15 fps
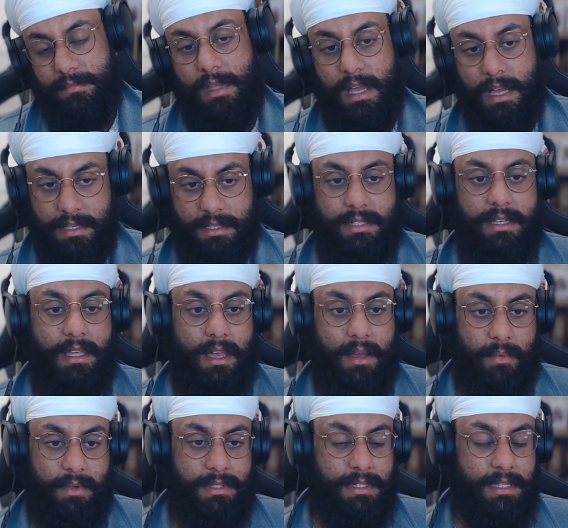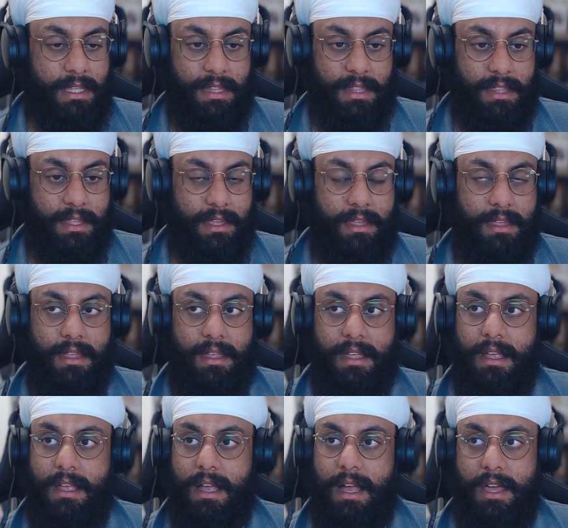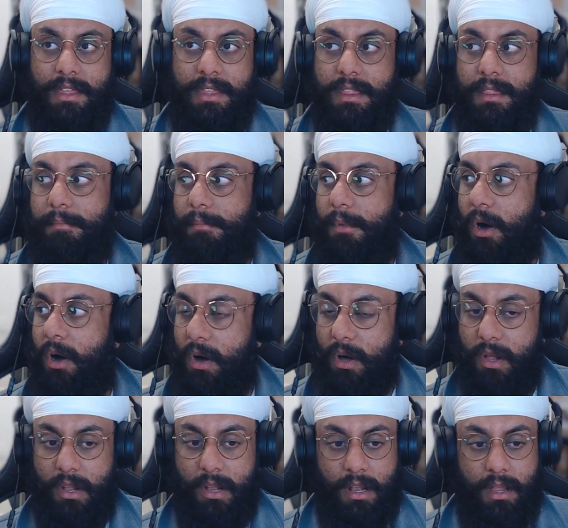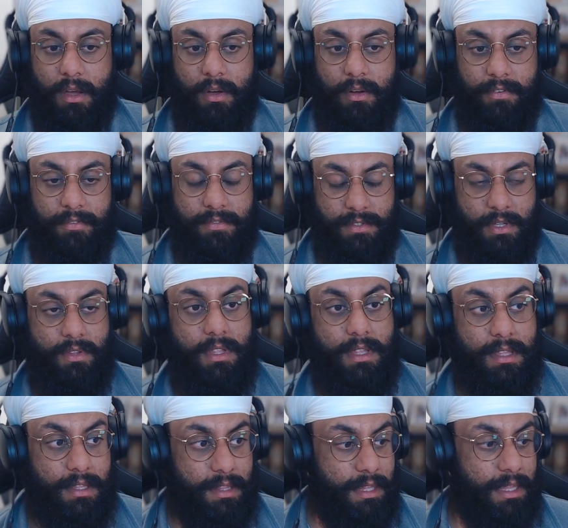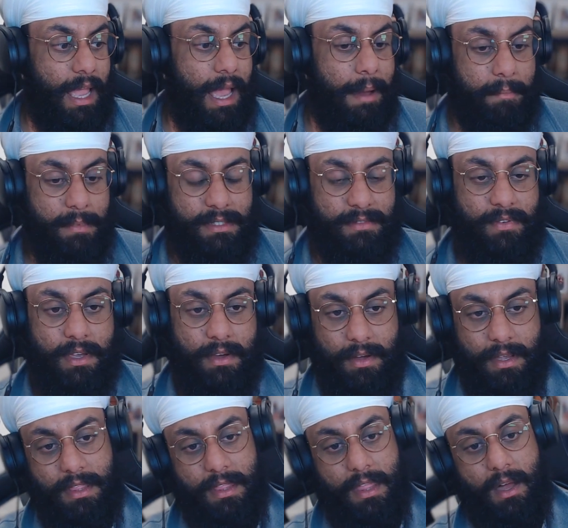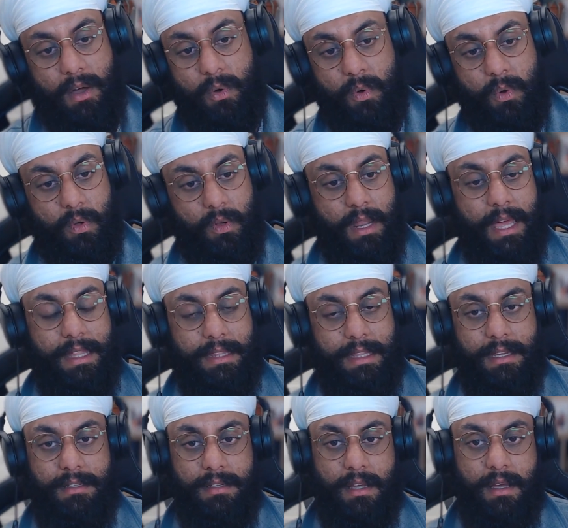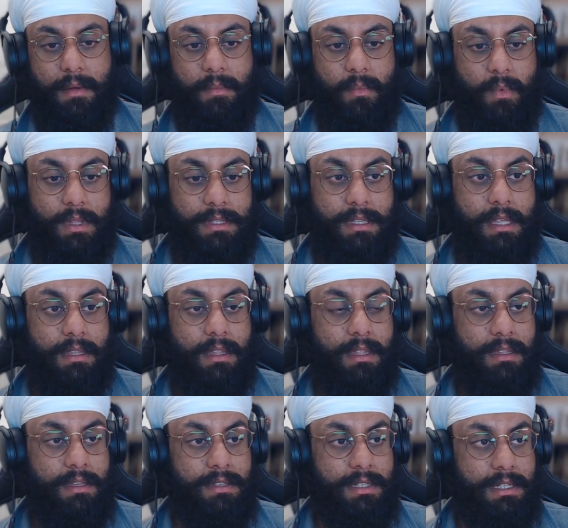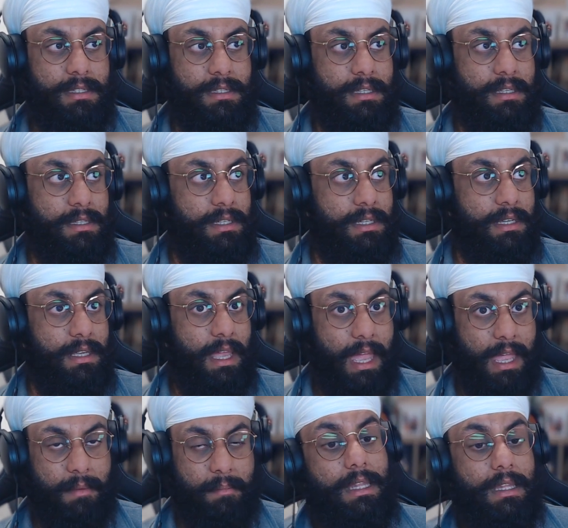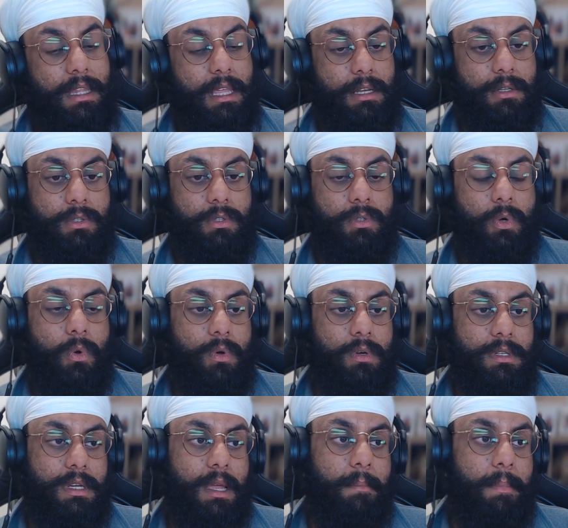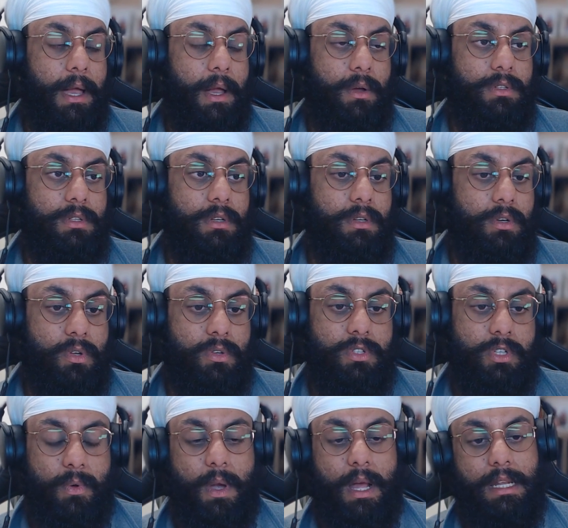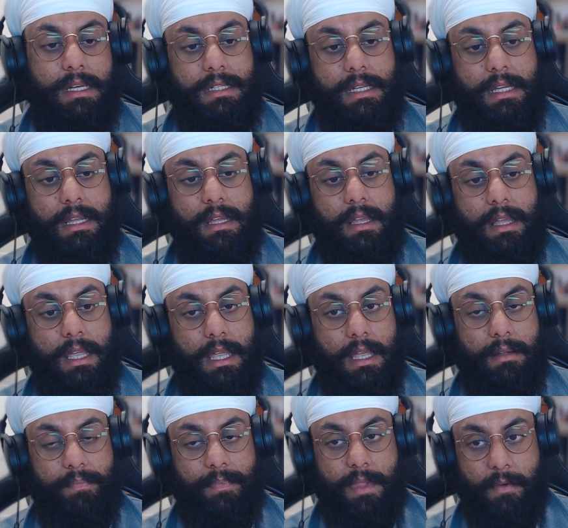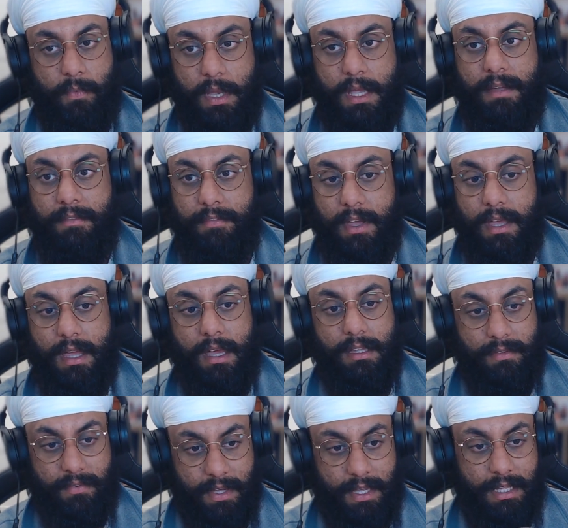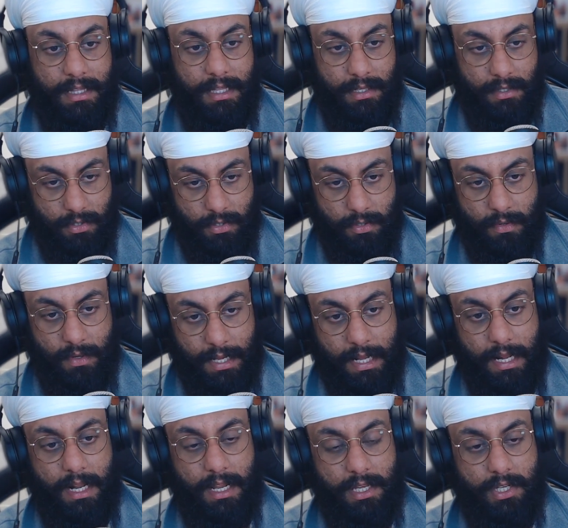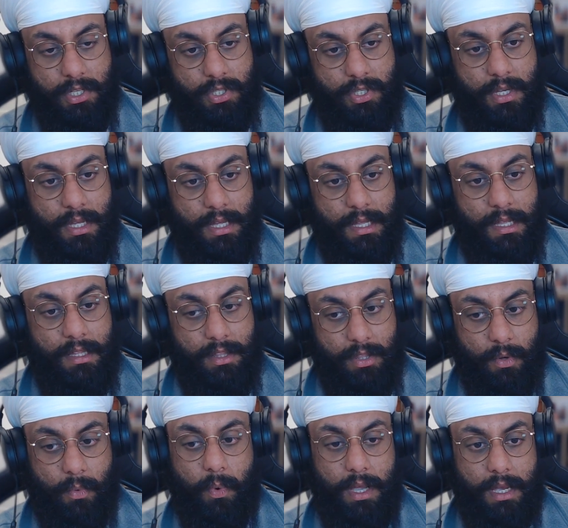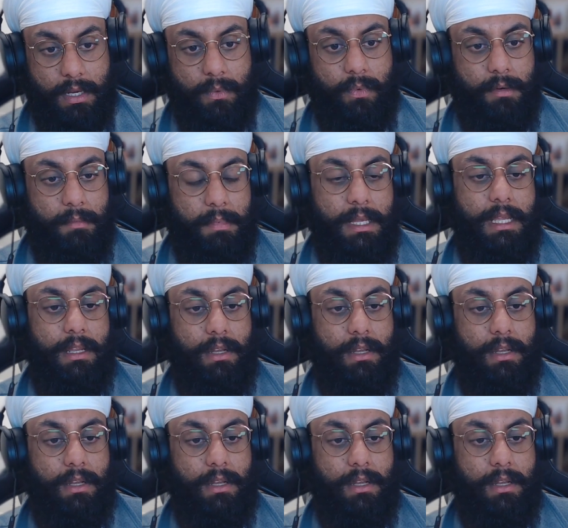Hanji, I was there. I think the mahal of so the the atmosphere in that hall at that time when Sant Indrajit Singh came, they talked about non-duality. If we convert Advaita into English, the word would be